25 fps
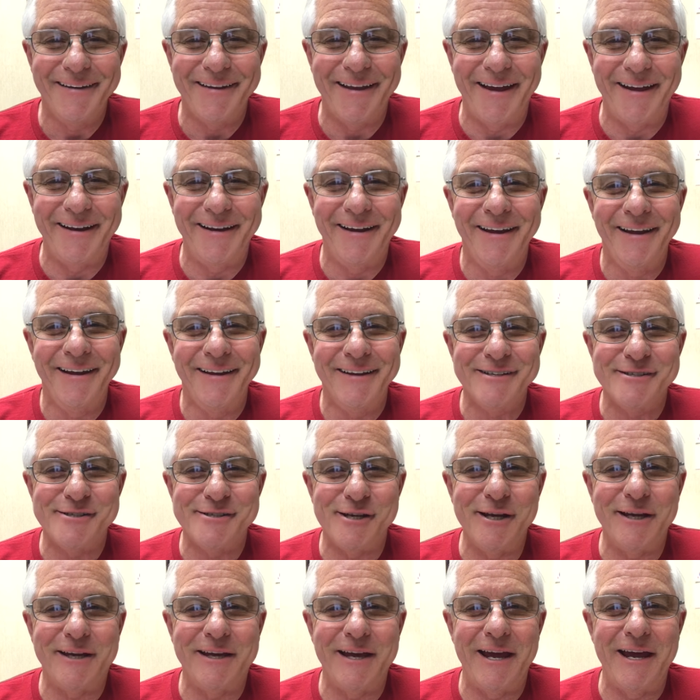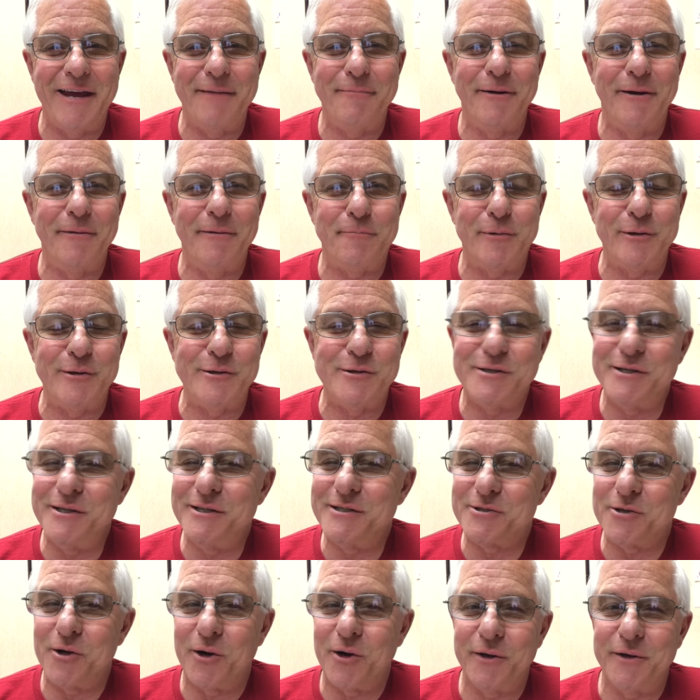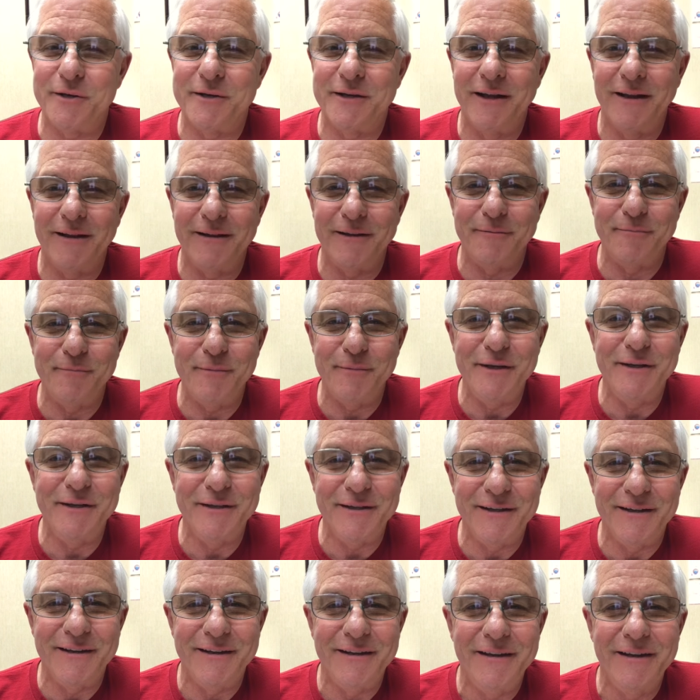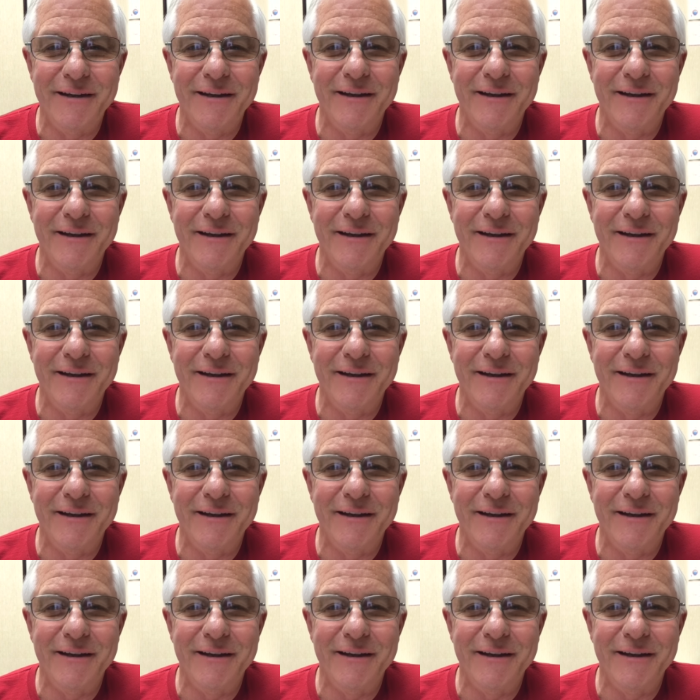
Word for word: that she came up and she started telling me that